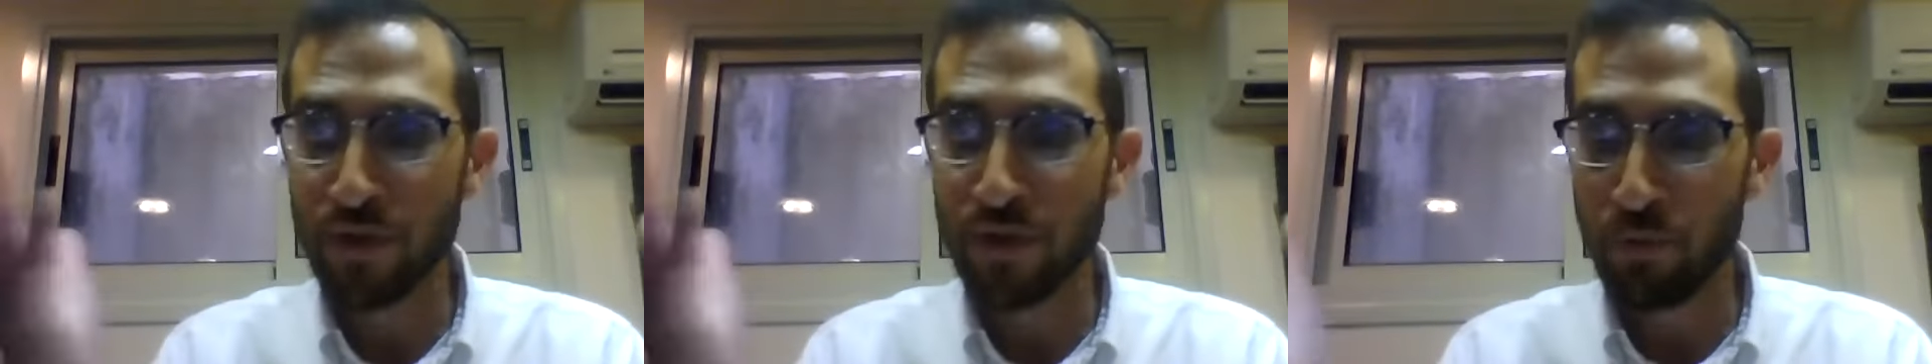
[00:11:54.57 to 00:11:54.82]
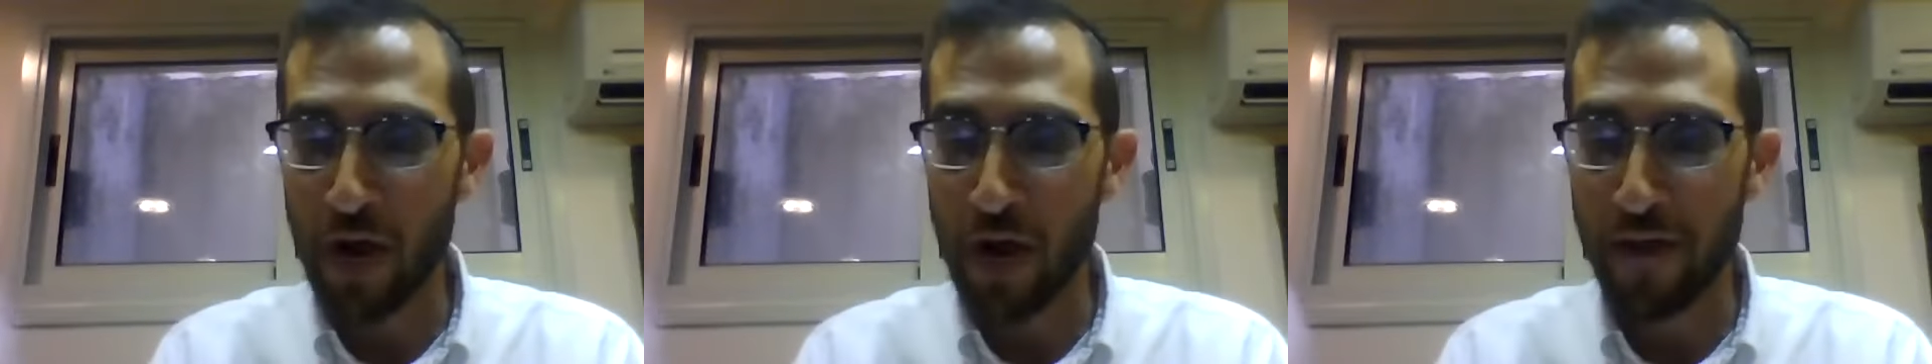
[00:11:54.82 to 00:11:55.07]
two
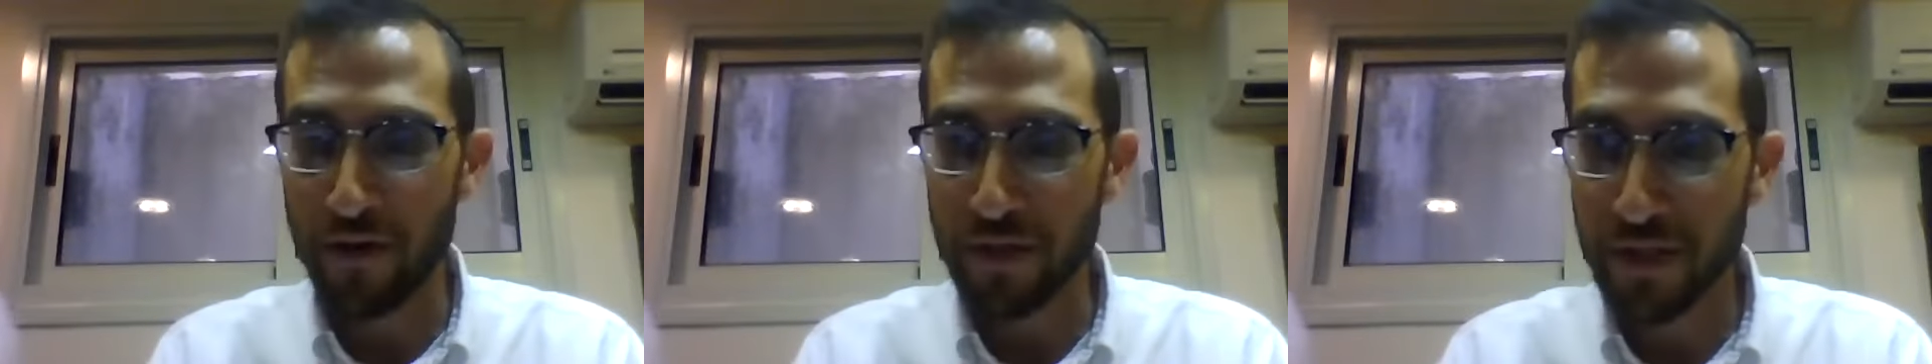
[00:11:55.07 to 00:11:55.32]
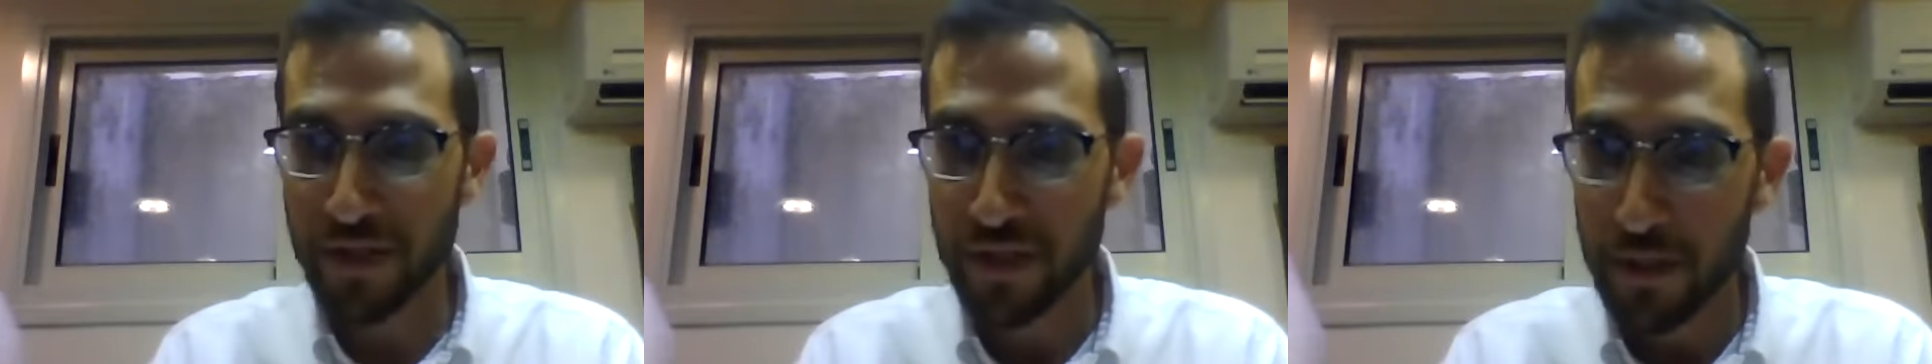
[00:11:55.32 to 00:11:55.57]

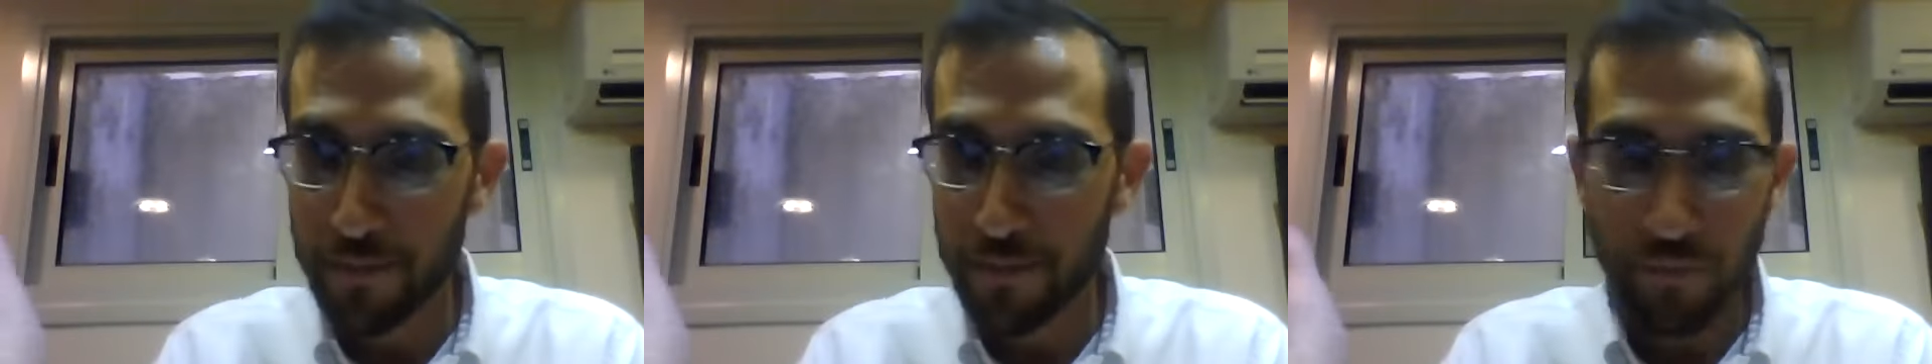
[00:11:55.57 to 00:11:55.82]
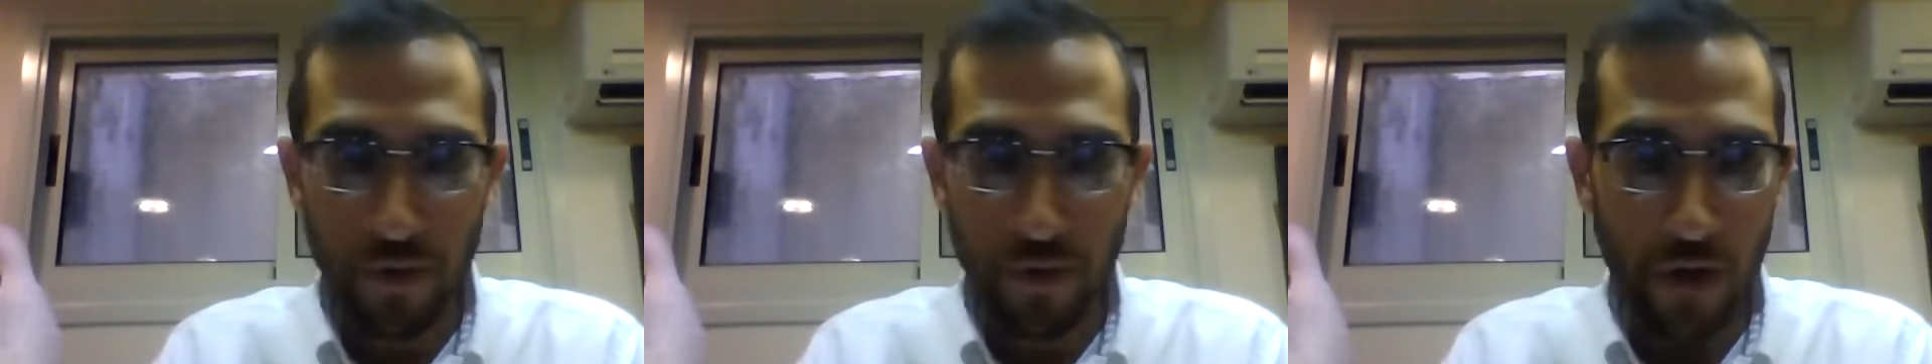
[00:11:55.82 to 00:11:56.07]
brothers.
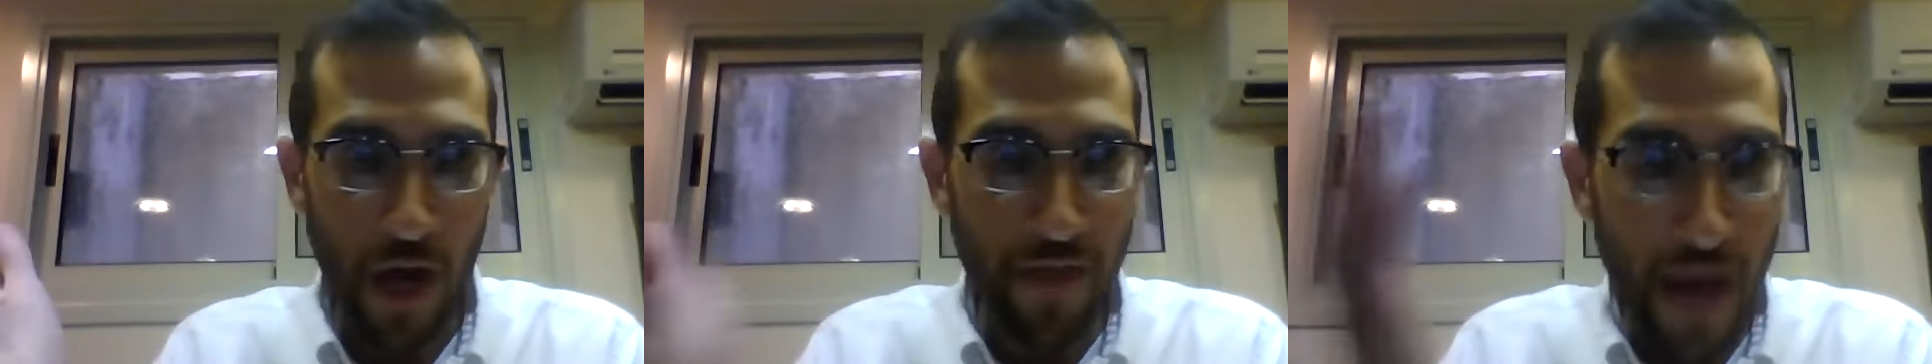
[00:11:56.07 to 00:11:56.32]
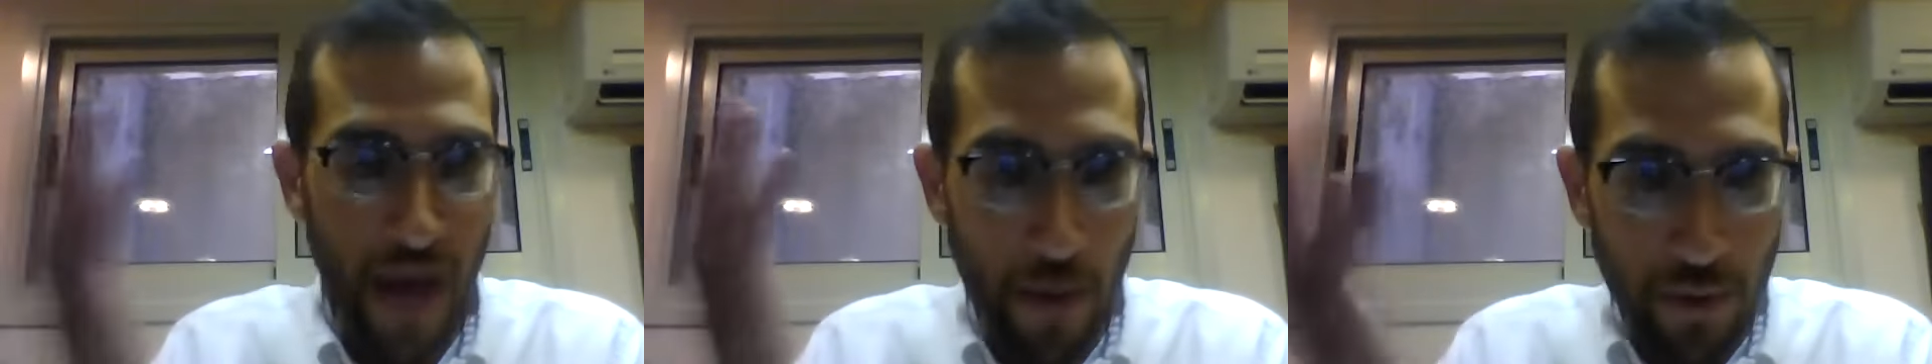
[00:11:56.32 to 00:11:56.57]
Are they
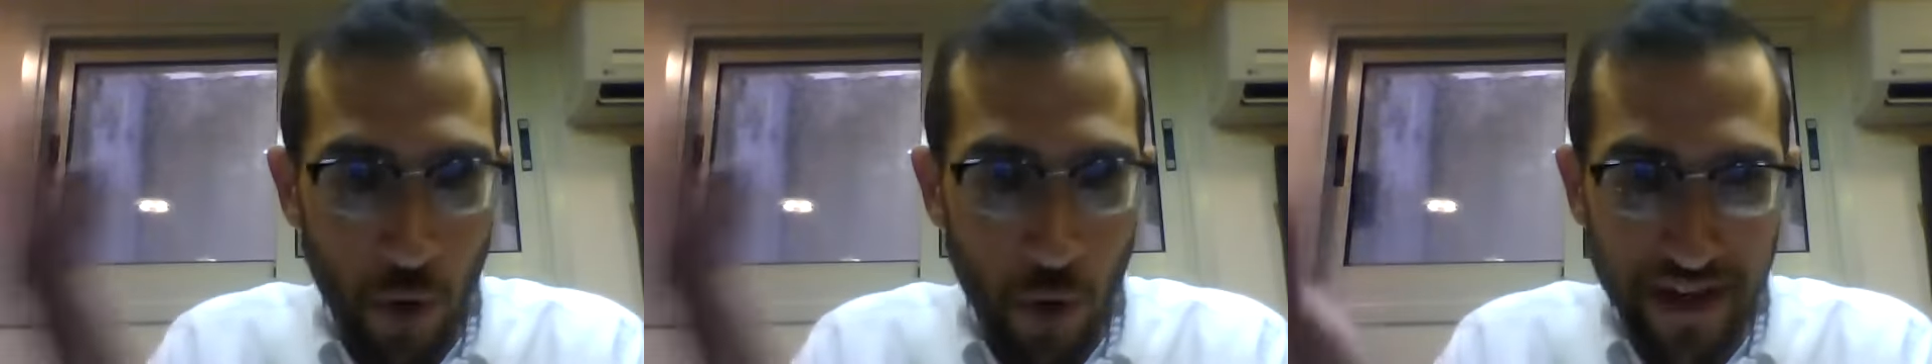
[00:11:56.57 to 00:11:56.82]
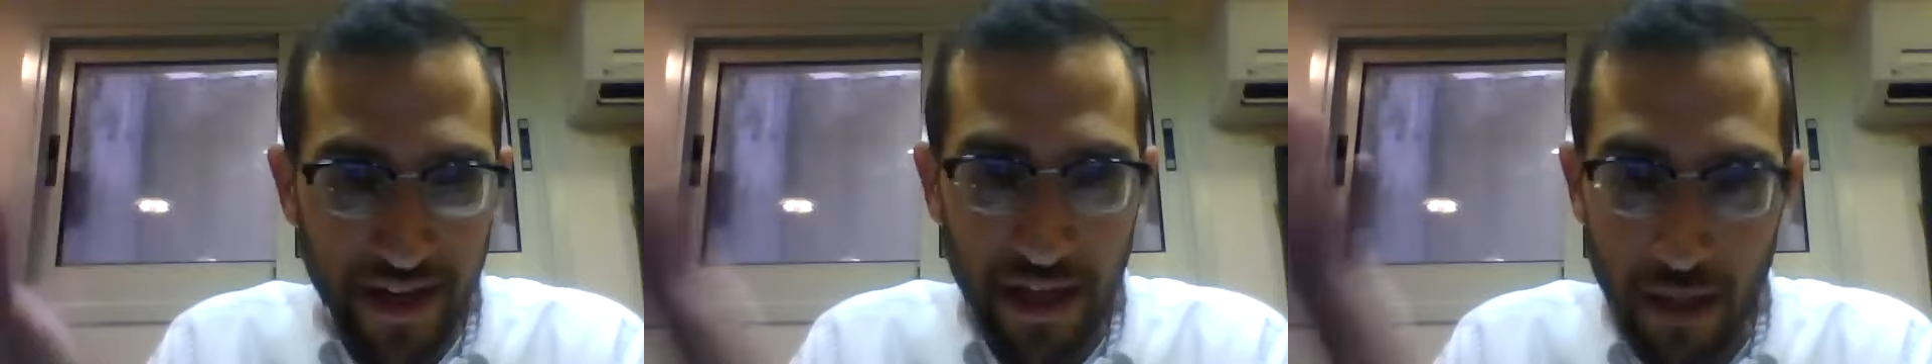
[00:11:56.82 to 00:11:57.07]

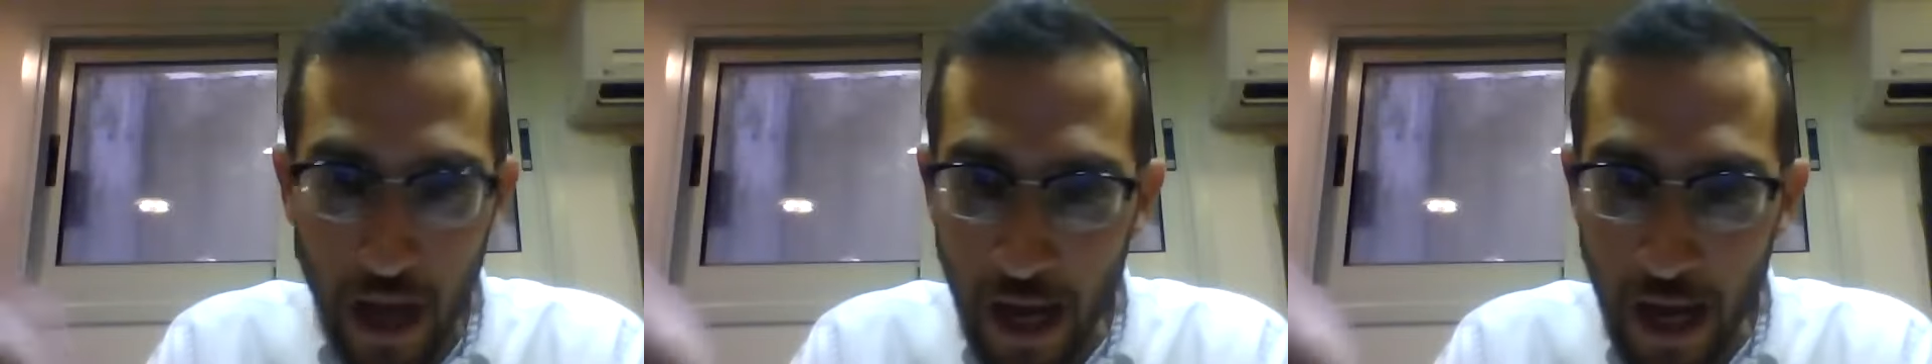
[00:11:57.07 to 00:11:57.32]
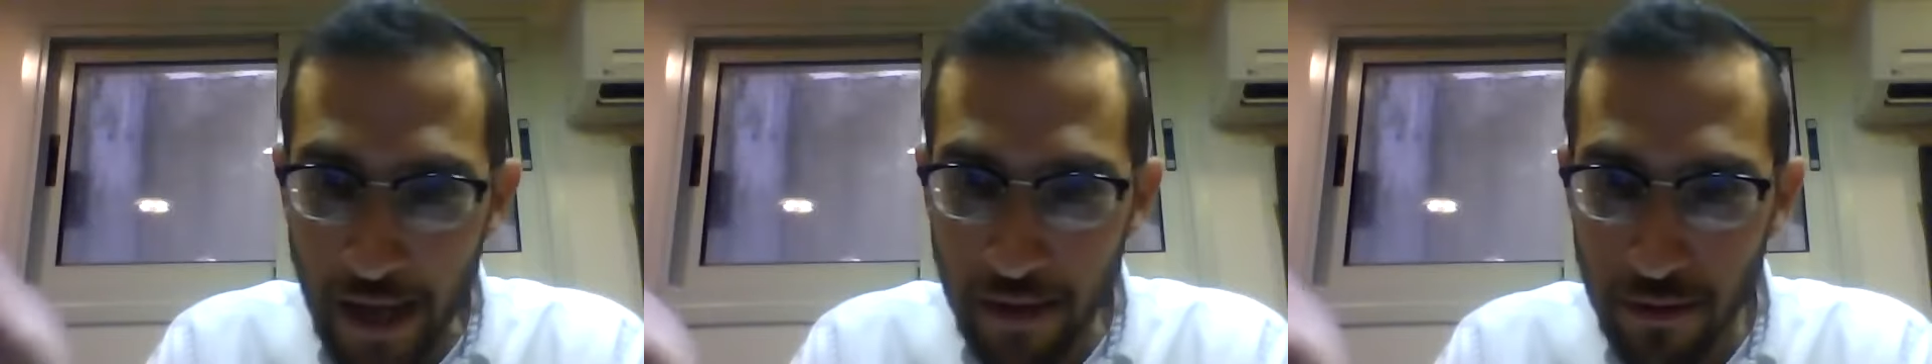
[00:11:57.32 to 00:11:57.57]
going to
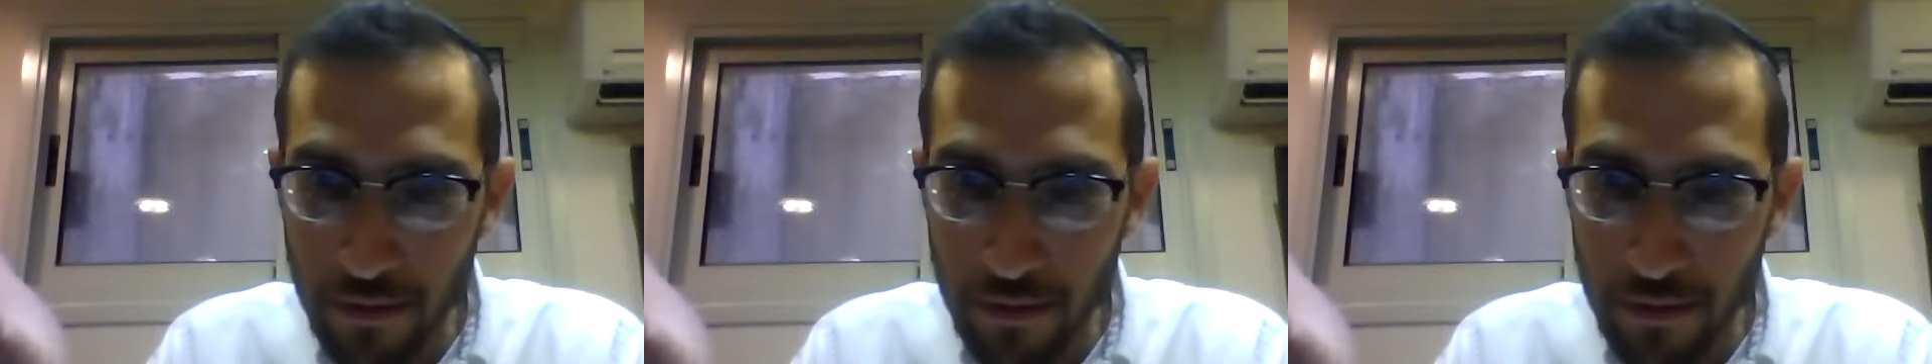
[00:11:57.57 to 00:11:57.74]
lie?